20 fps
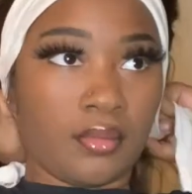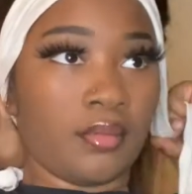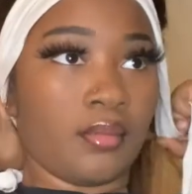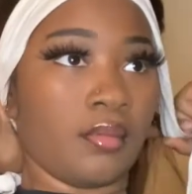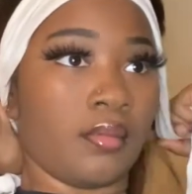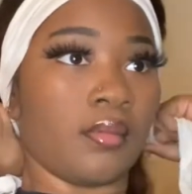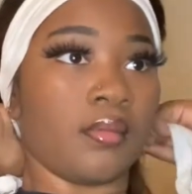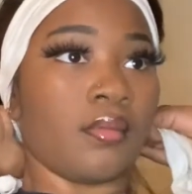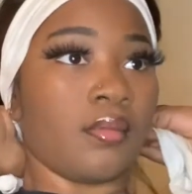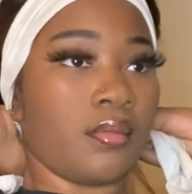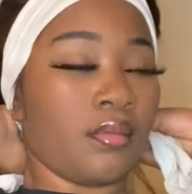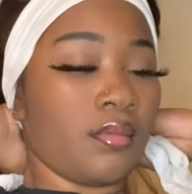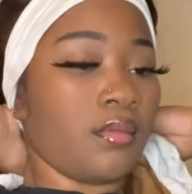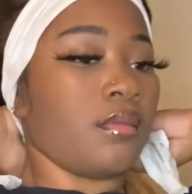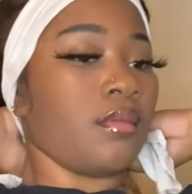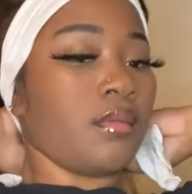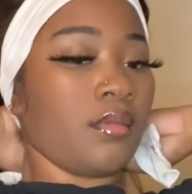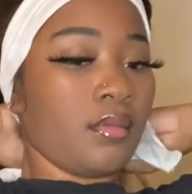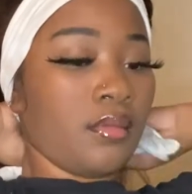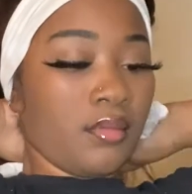So you
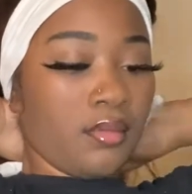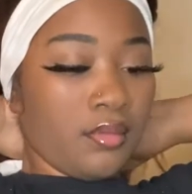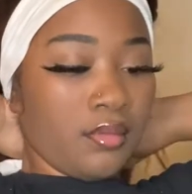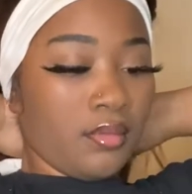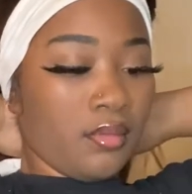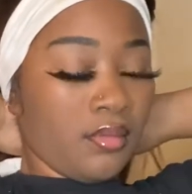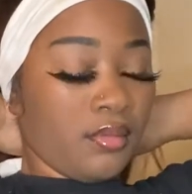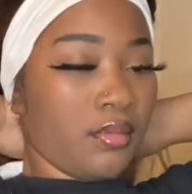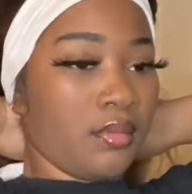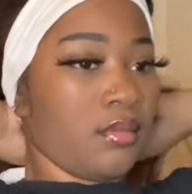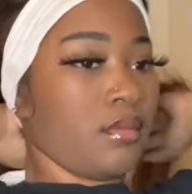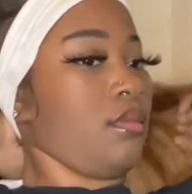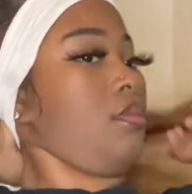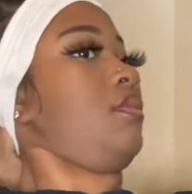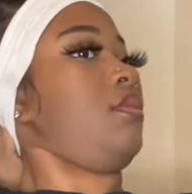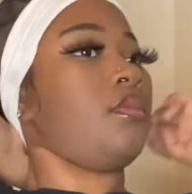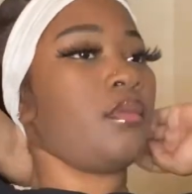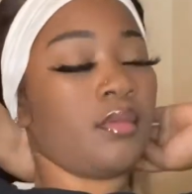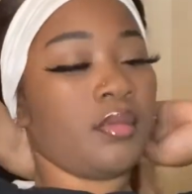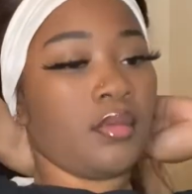just want to let
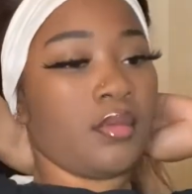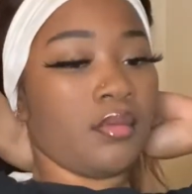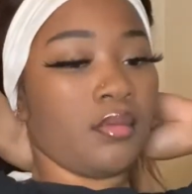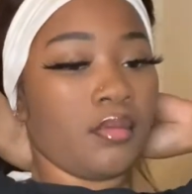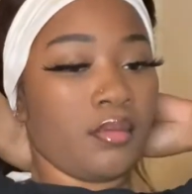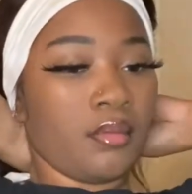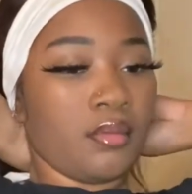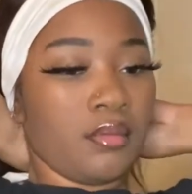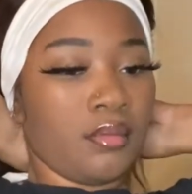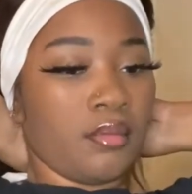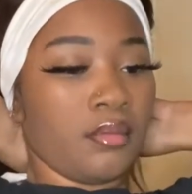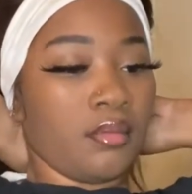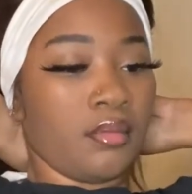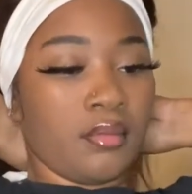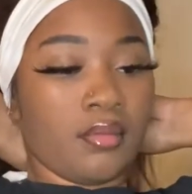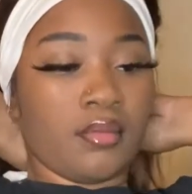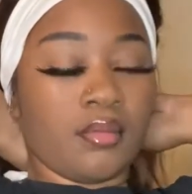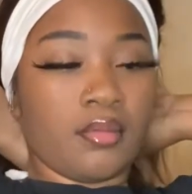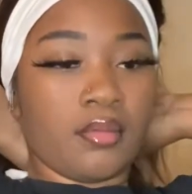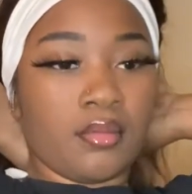your hair
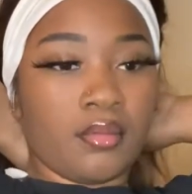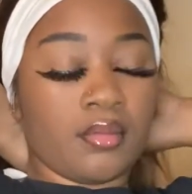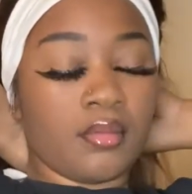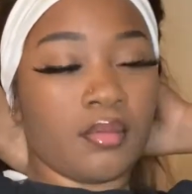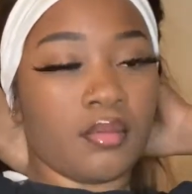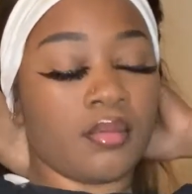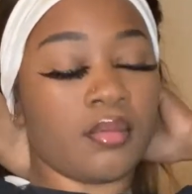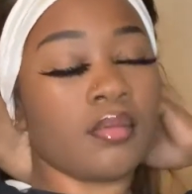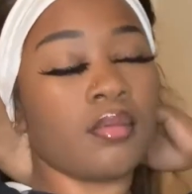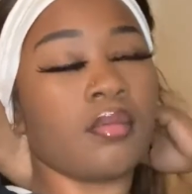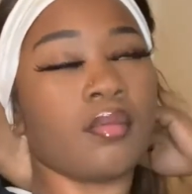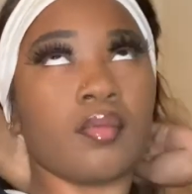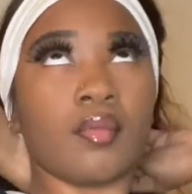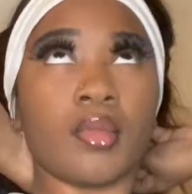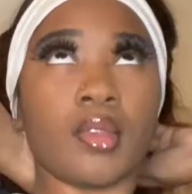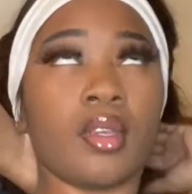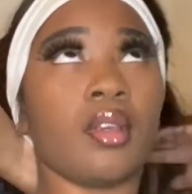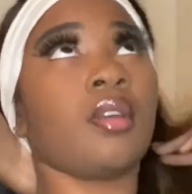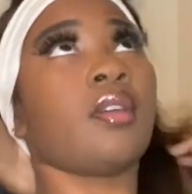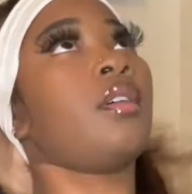sit in the
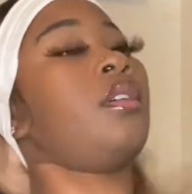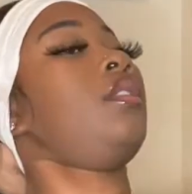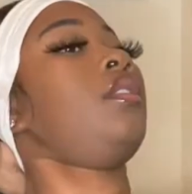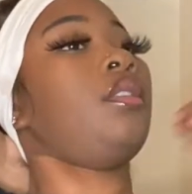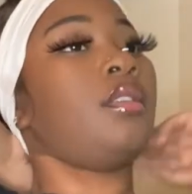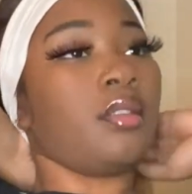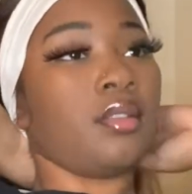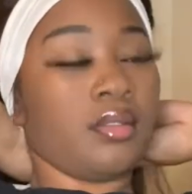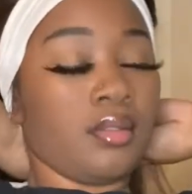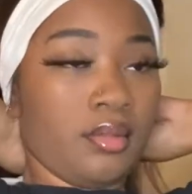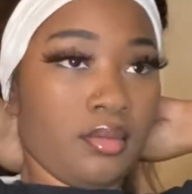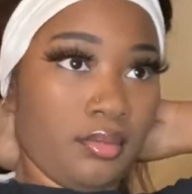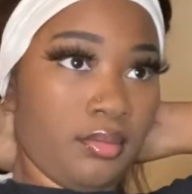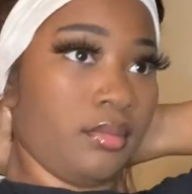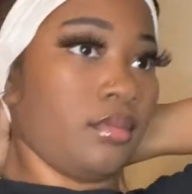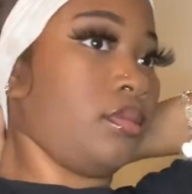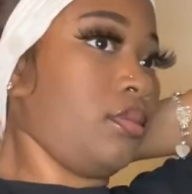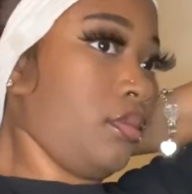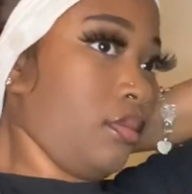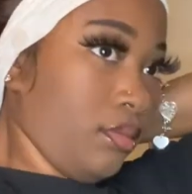scarf for a
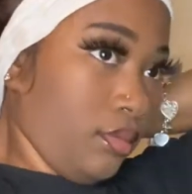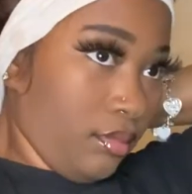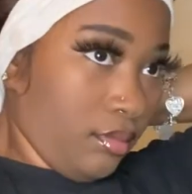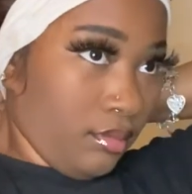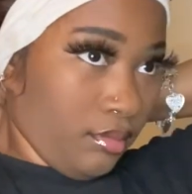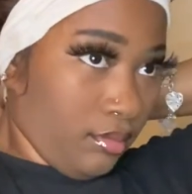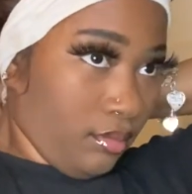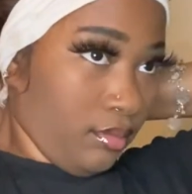couple of minutes,